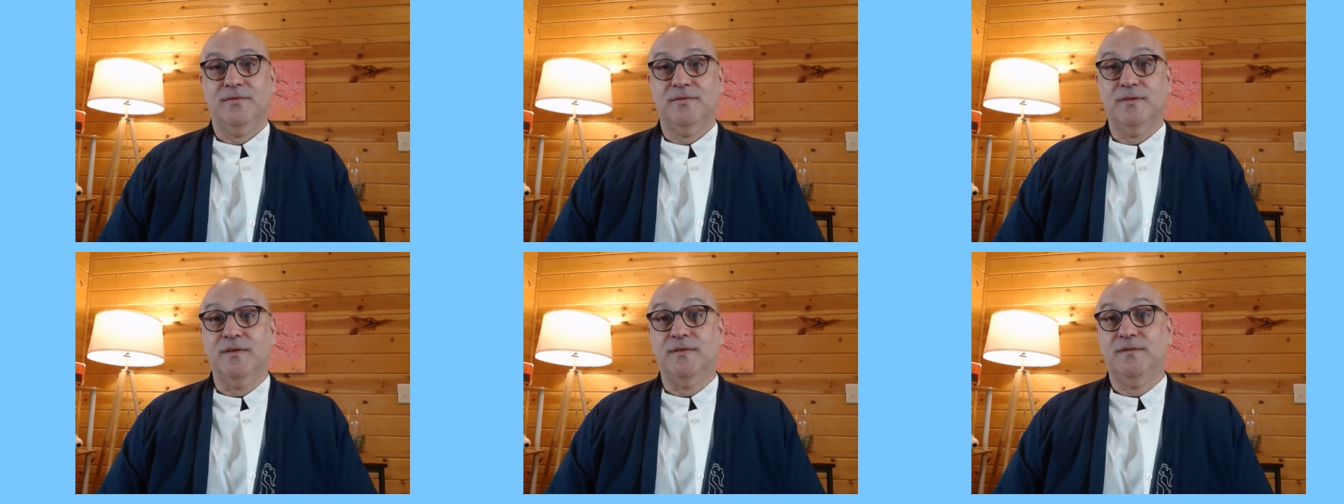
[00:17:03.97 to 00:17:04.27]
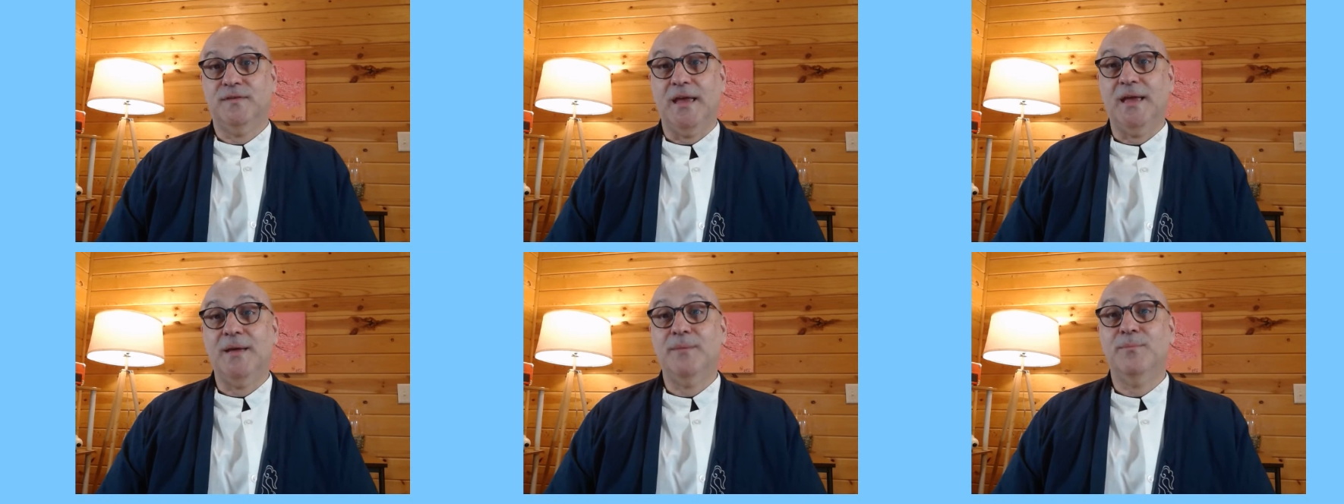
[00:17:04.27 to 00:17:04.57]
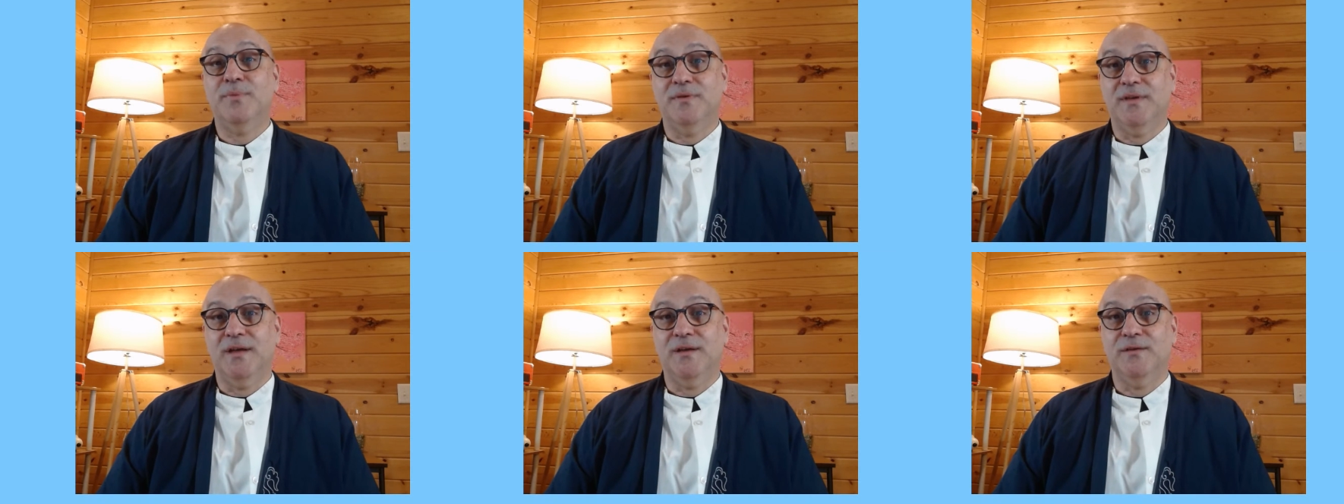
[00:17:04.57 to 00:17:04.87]
the same
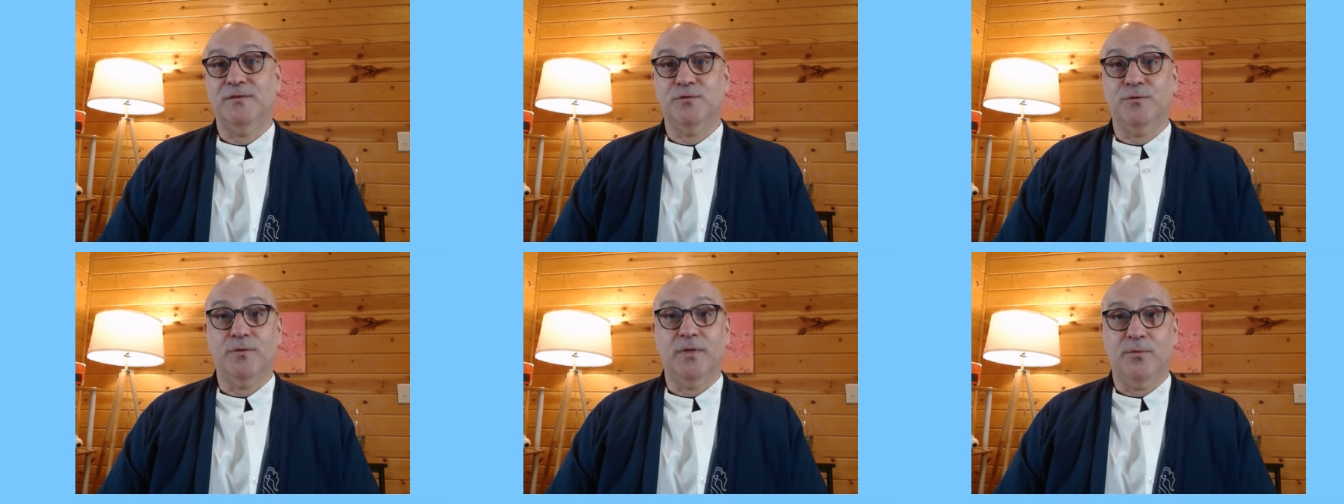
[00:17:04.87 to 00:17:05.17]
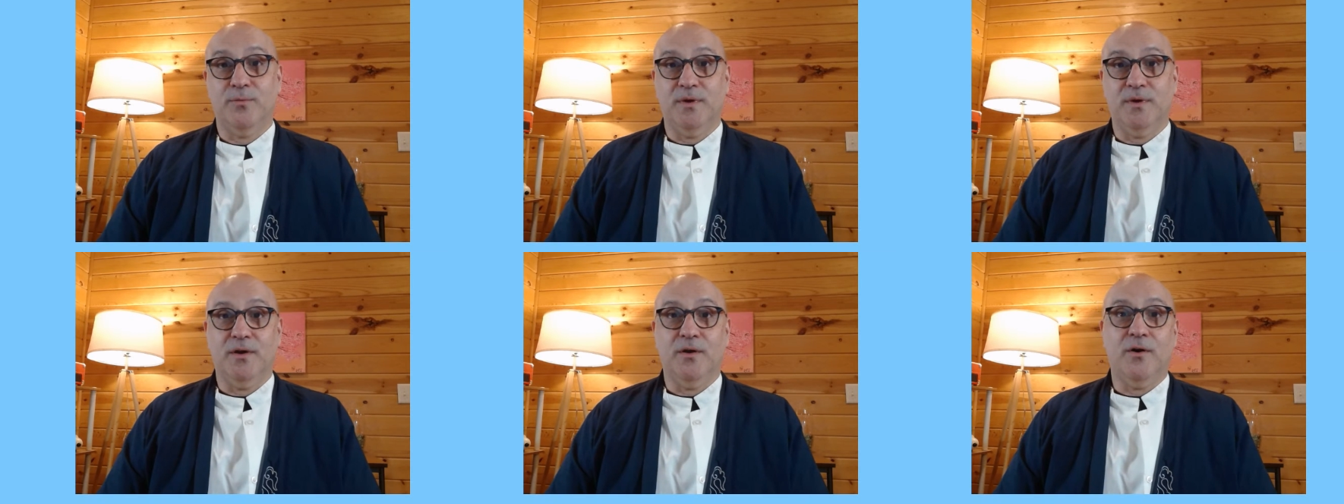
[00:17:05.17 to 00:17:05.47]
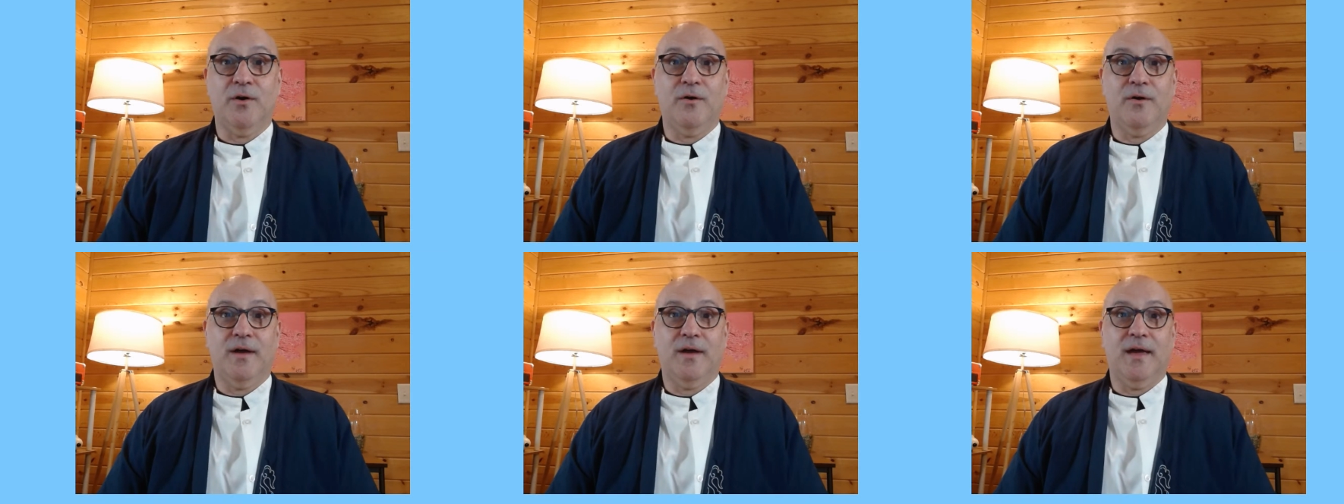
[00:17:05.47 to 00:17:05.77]
potential that we
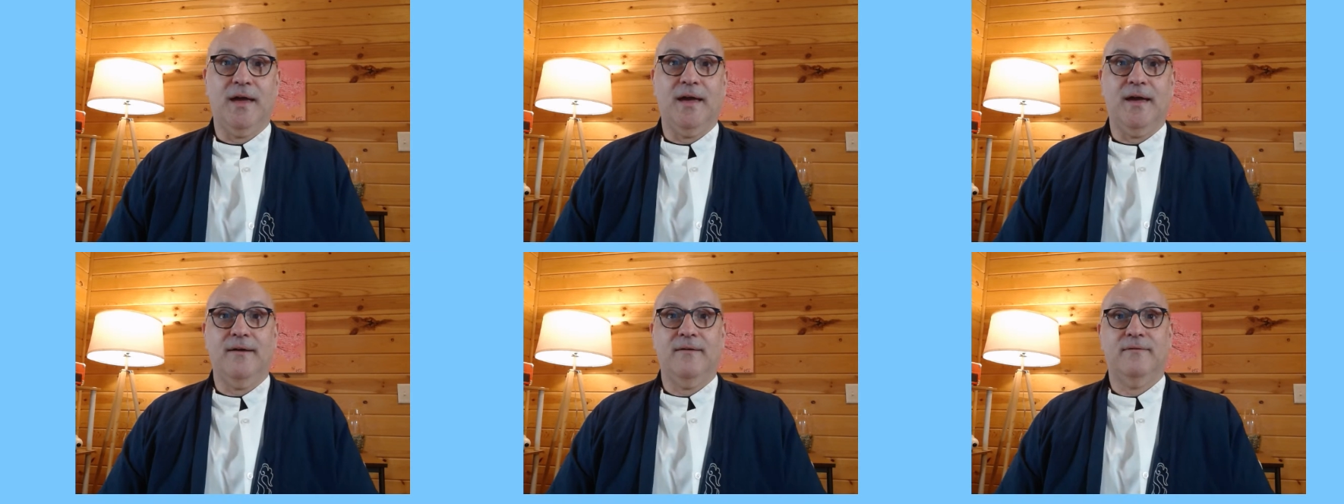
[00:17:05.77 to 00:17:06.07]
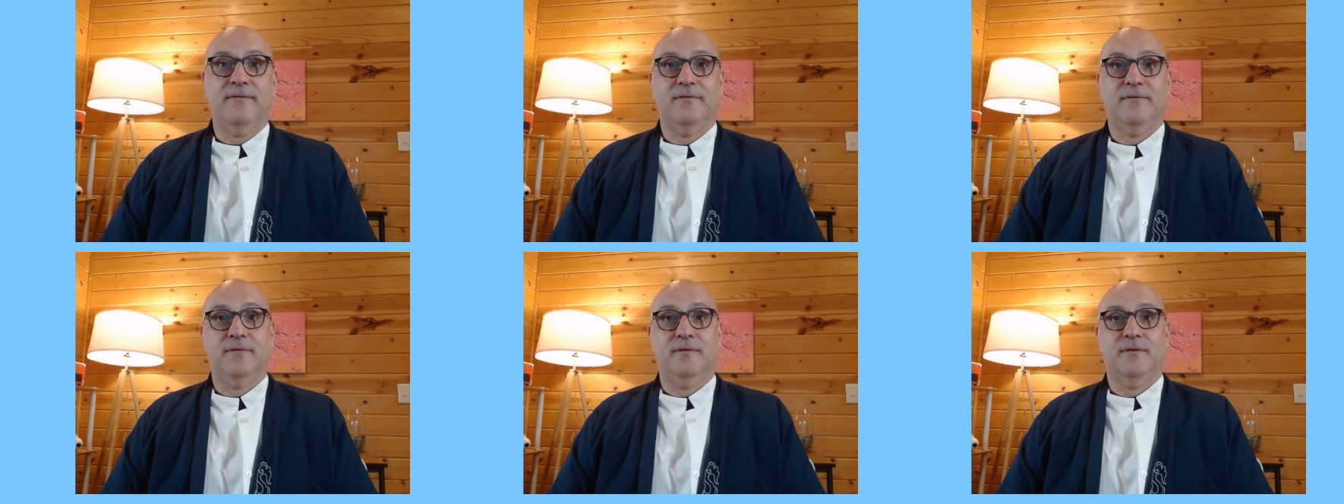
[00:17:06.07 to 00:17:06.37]
all have.